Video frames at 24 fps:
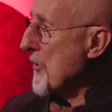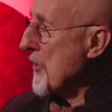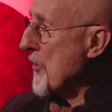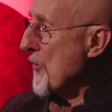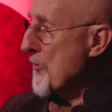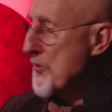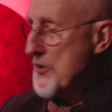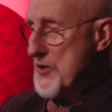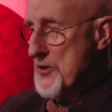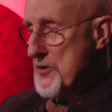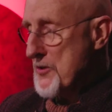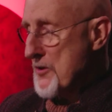you know
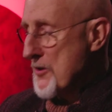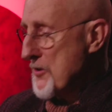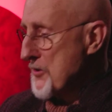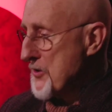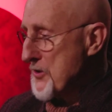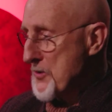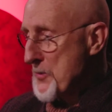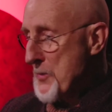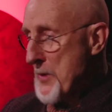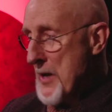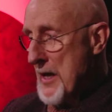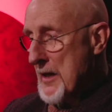there's
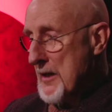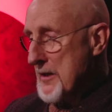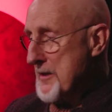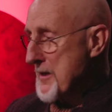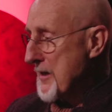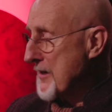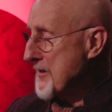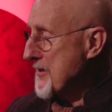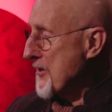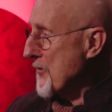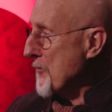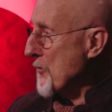there's
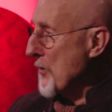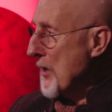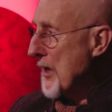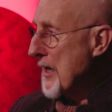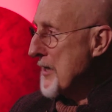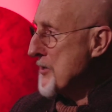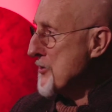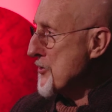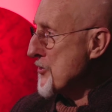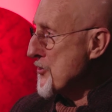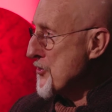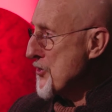politics in
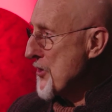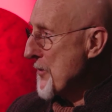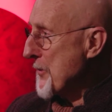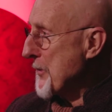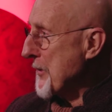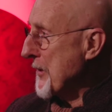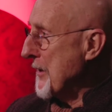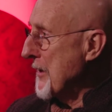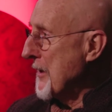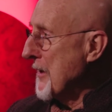relationship,